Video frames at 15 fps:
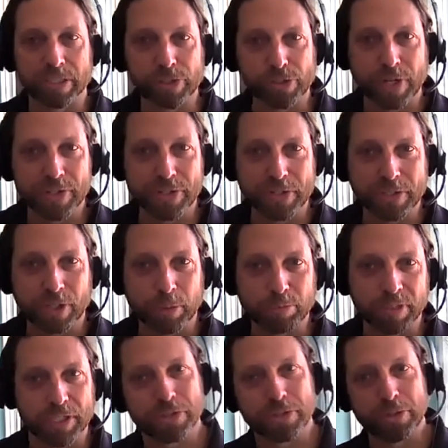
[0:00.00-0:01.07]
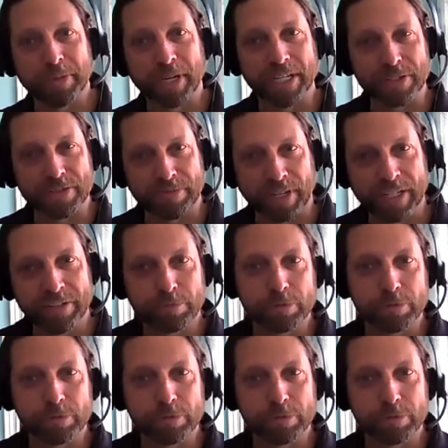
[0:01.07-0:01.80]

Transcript: in transit called +2 -5,